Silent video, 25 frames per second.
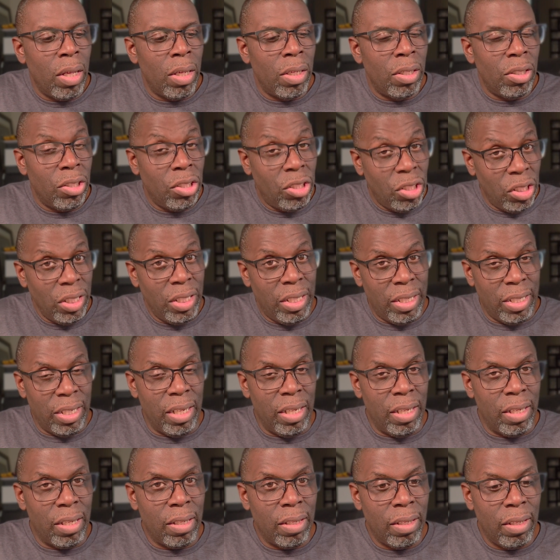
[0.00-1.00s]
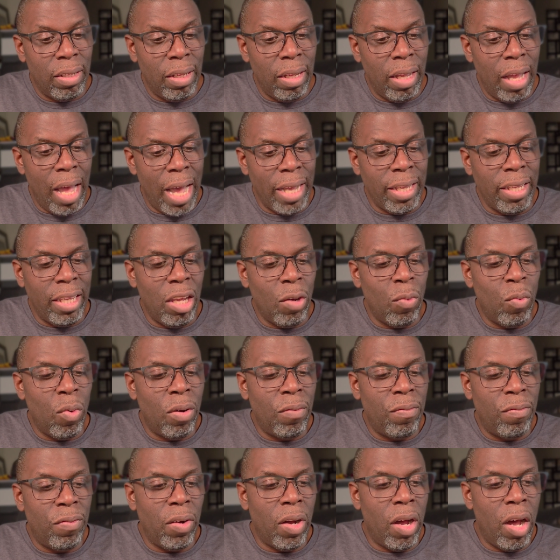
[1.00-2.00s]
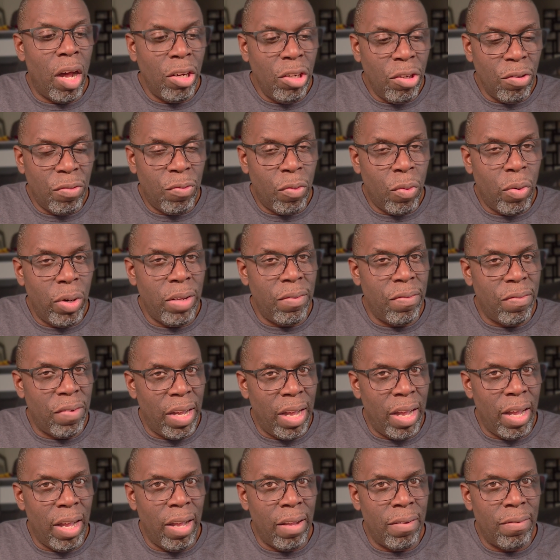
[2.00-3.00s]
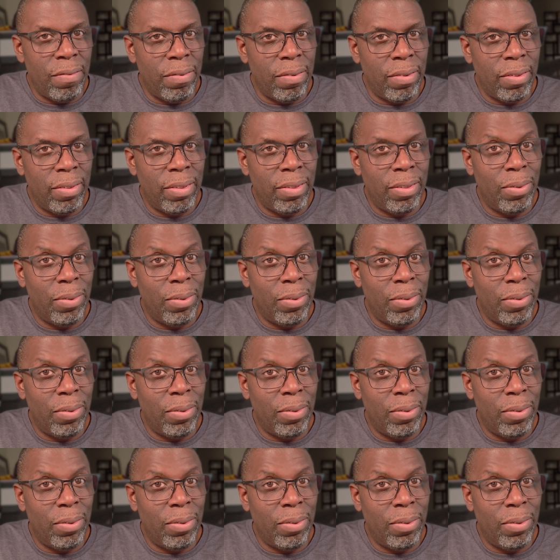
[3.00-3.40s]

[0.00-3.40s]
GT. I can get one for under 45,